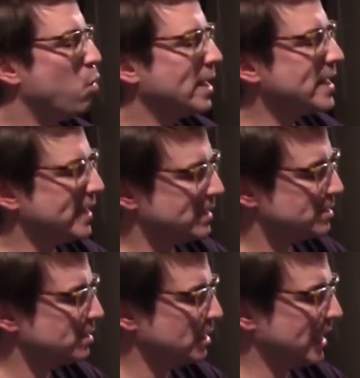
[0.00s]
it
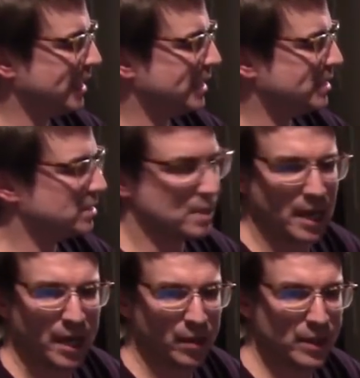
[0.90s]
is
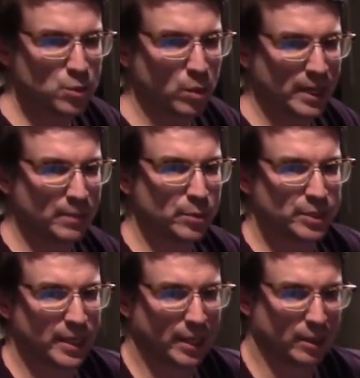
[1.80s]
this one in
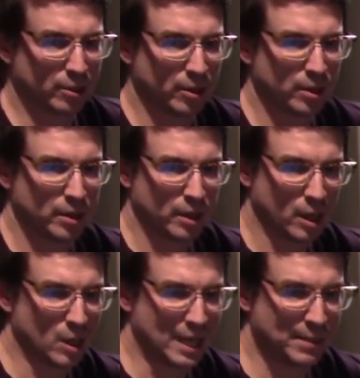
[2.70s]
particular
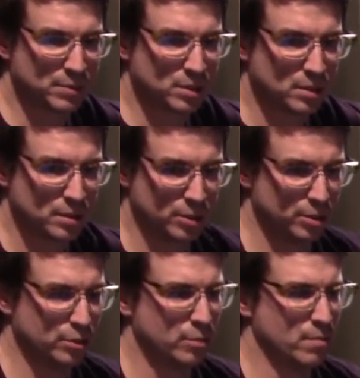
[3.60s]
clamps
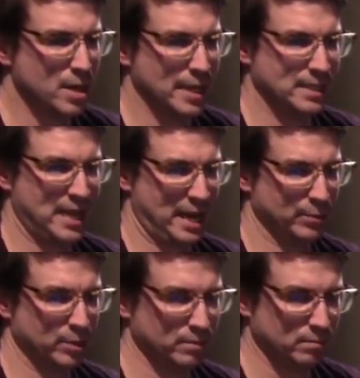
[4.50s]
to my
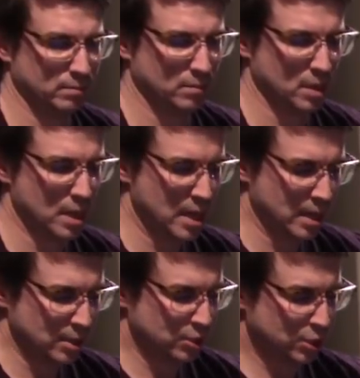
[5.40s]
table.
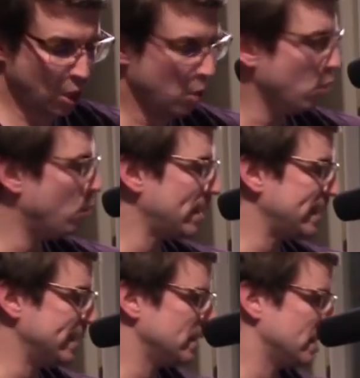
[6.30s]
So what it
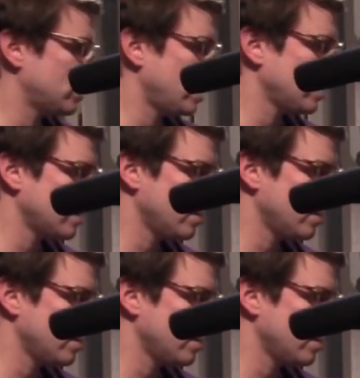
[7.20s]
is, it's got a little